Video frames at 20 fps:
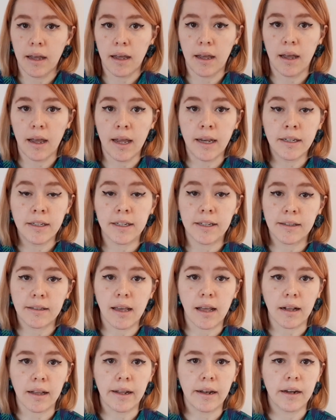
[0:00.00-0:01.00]

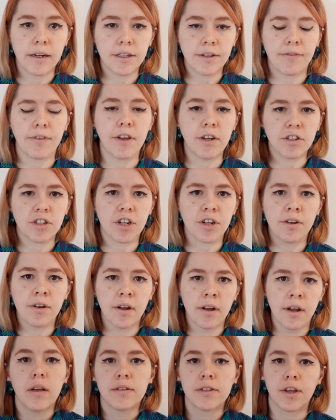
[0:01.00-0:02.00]
intercellular diffusion,
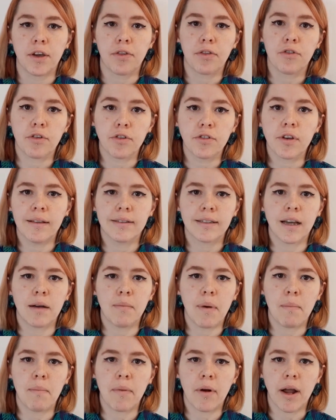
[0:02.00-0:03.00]
so through the cell
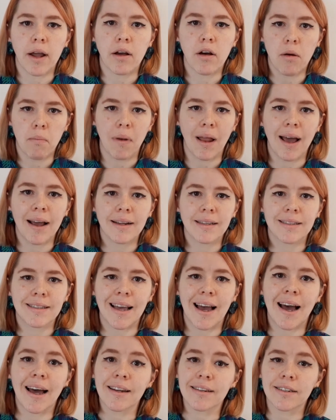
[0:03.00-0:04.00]
membrane complex
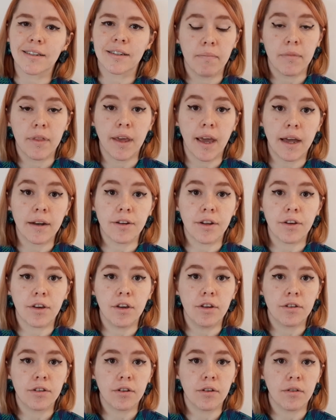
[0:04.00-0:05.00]
and the
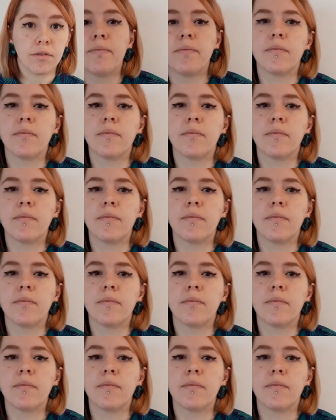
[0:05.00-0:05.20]
endocuticle.